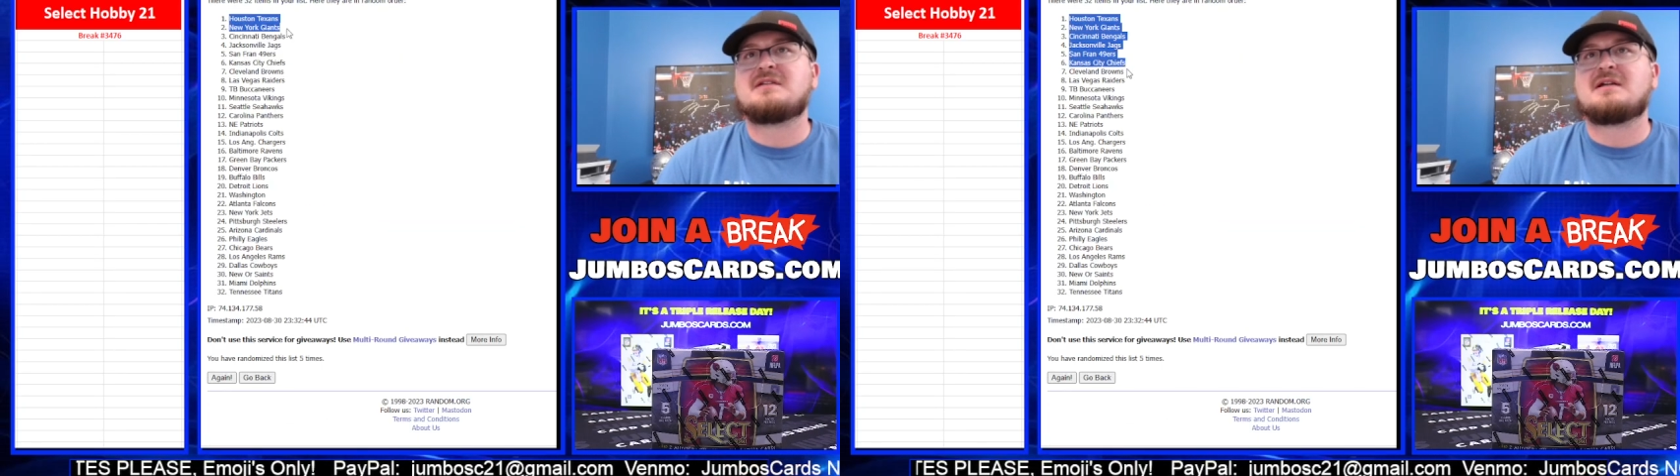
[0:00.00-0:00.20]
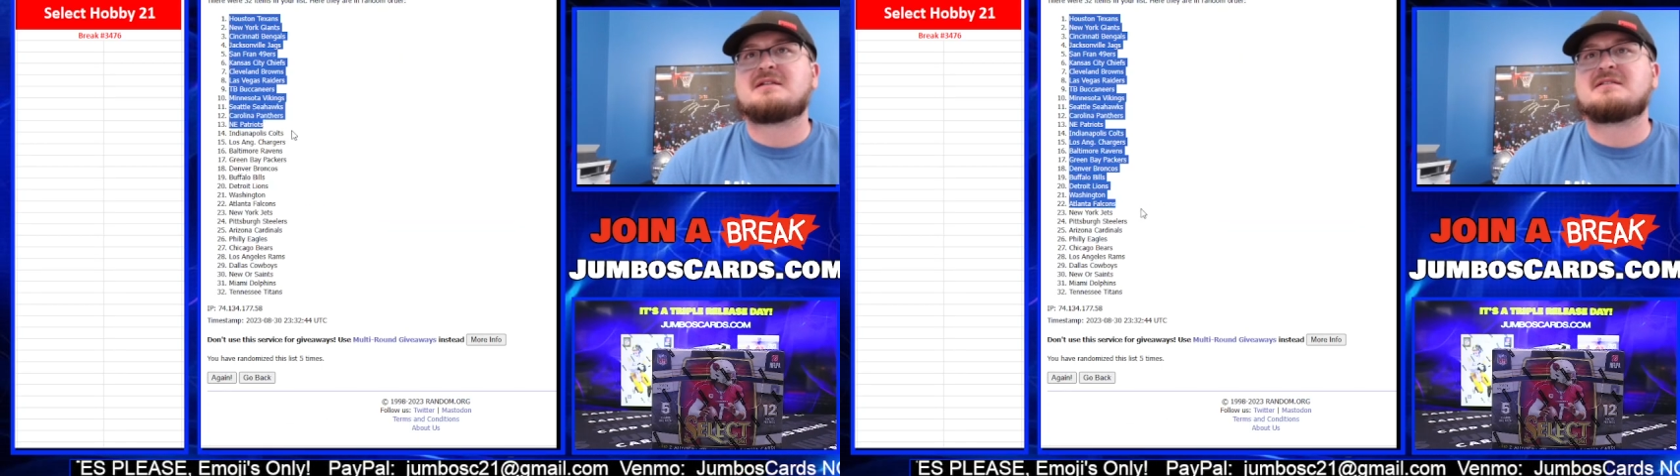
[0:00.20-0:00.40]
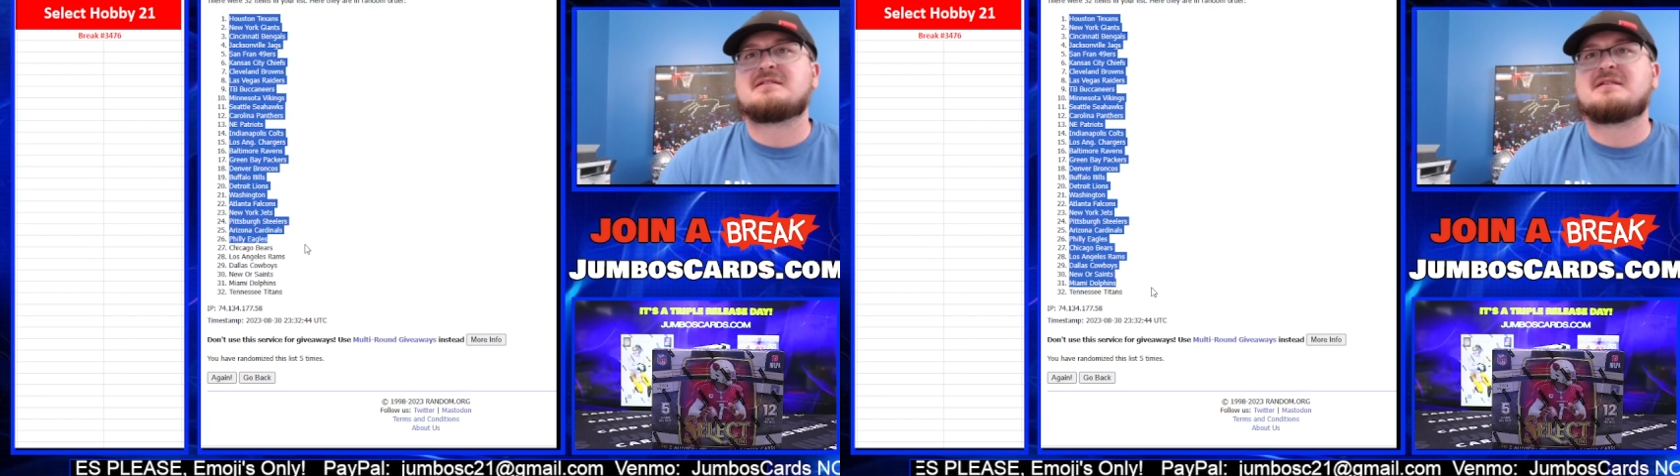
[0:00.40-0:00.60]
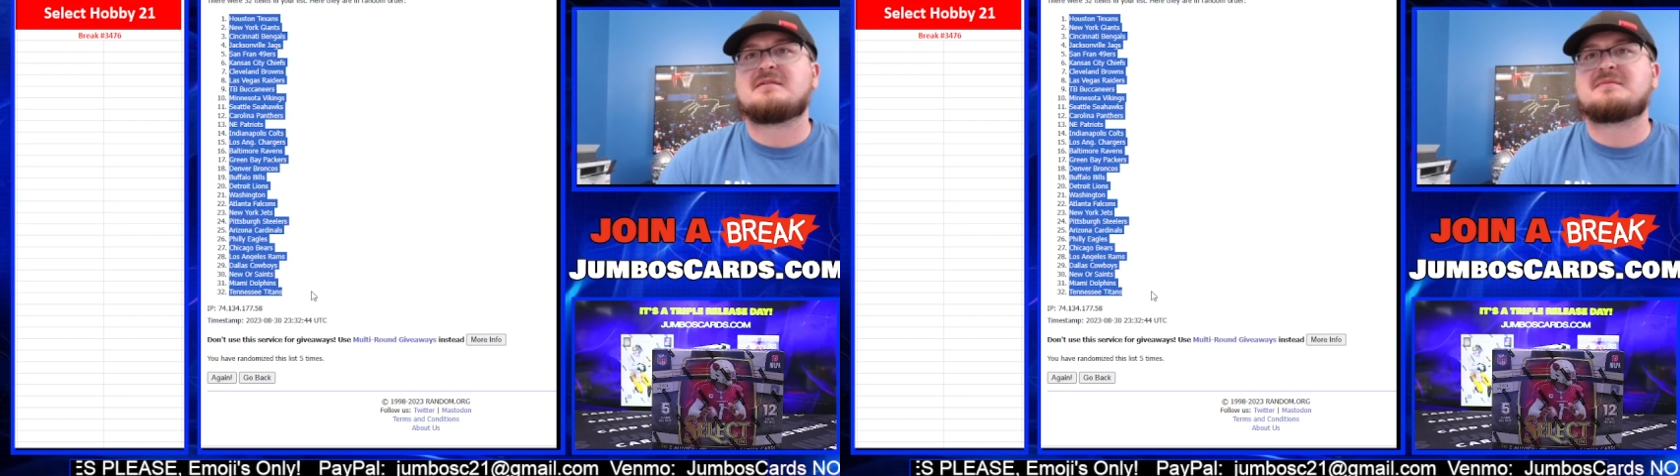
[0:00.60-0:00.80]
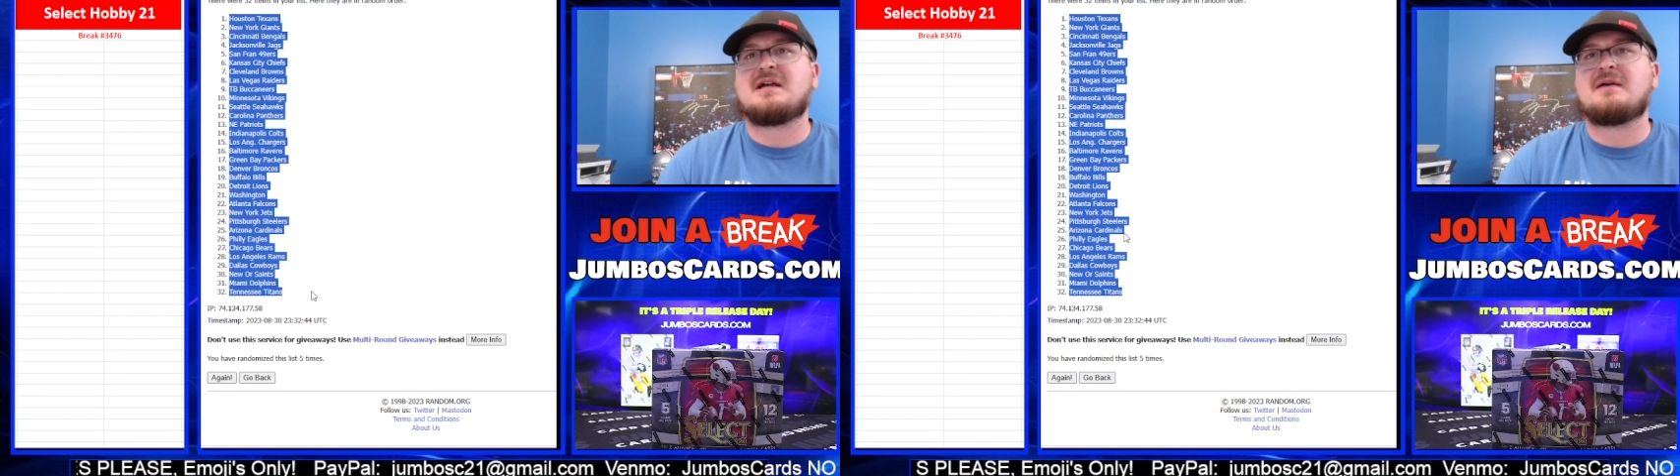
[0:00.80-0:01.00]
Texans
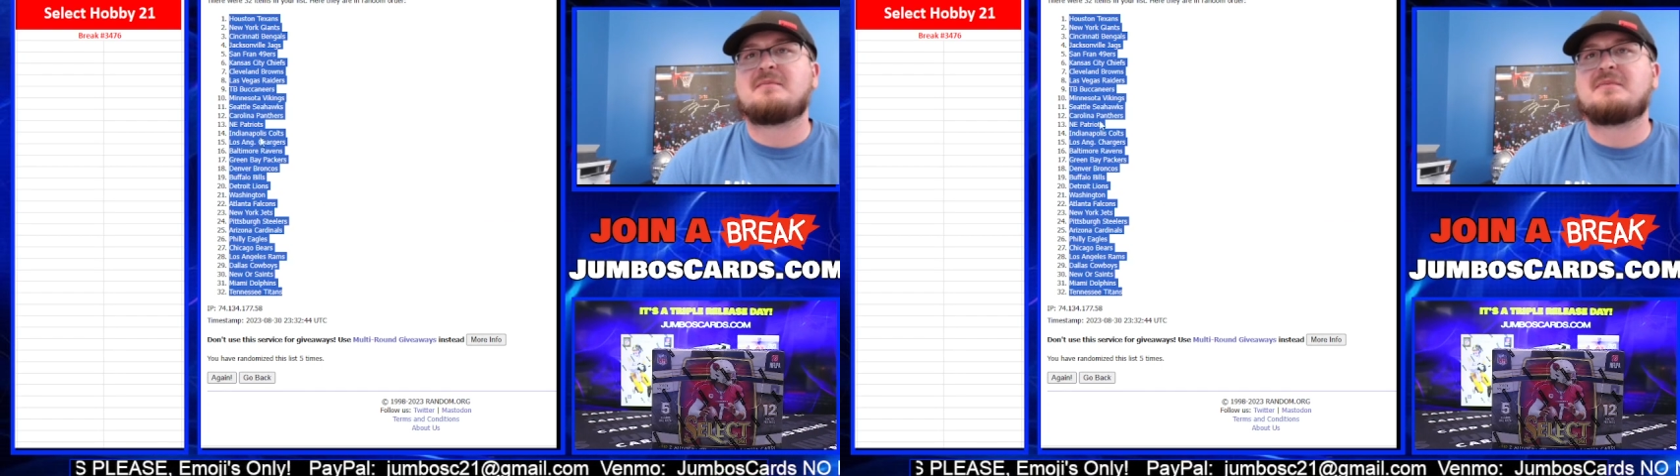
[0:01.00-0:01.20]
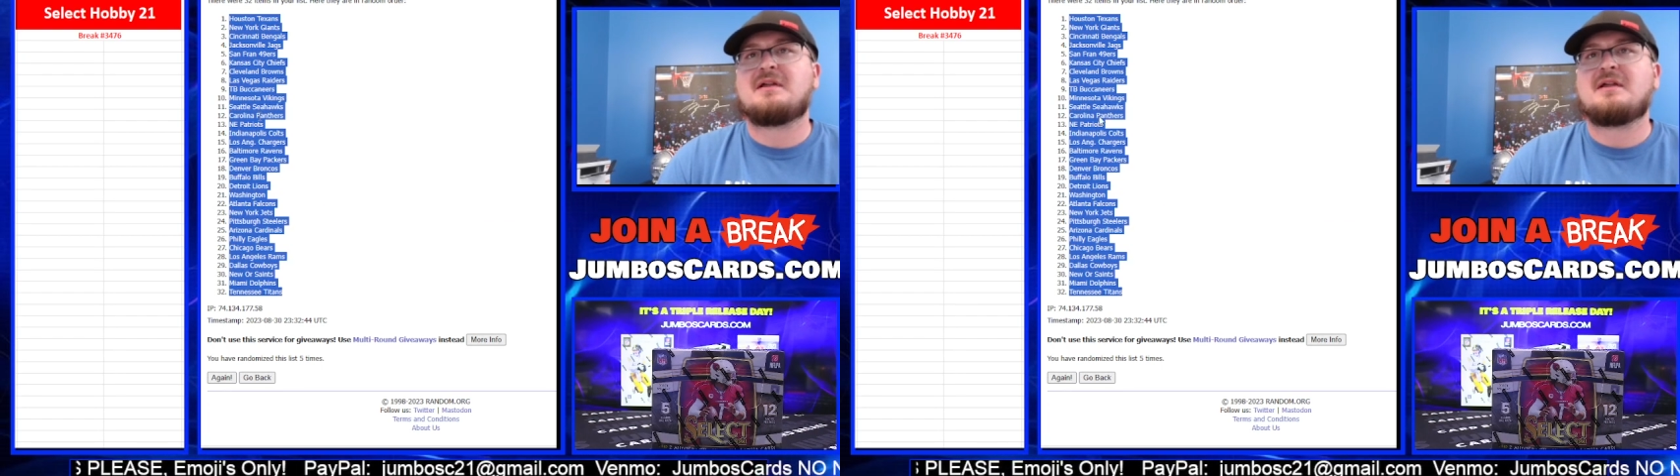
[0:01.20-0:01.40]
up top.